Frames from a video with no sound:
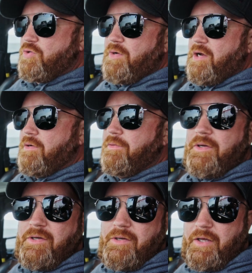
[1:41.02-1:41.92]
trail
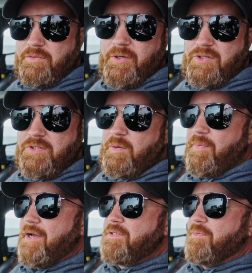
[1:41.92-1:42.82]
as much as we
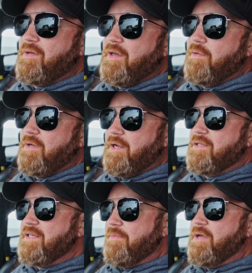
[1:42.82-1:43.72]
possibly can, but
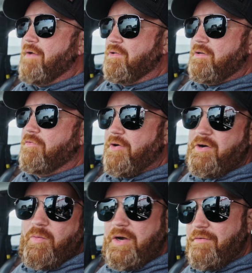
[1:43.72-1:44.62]
anytime we have to
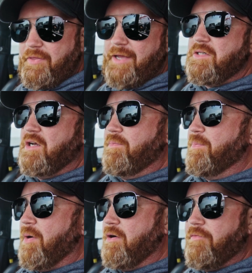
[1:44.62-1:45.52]
divert or whatever, that's going to be
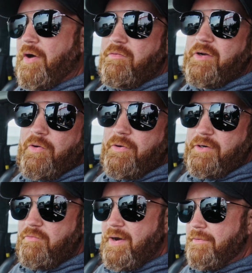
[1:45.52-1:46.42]
part of our
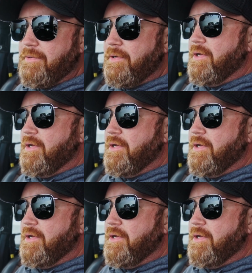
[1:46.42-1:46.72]
recorded route,